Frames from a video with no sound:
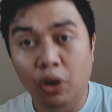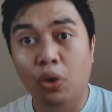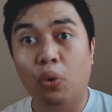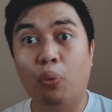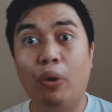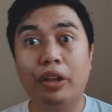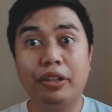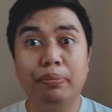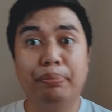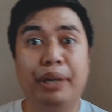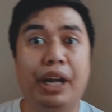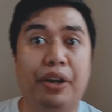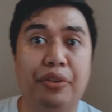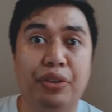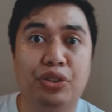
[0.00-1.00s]
Welcome
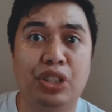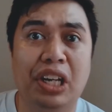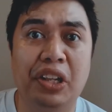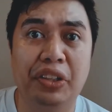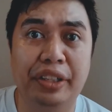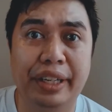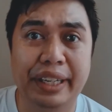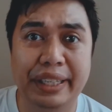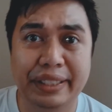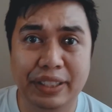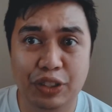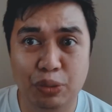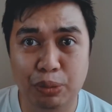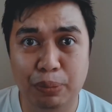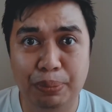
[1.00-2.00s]
back to the channel, guys.
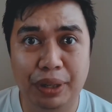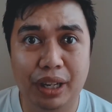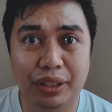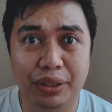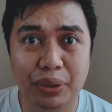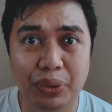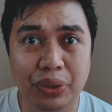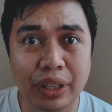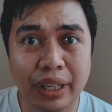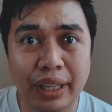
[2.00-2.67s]
It's me, Paco.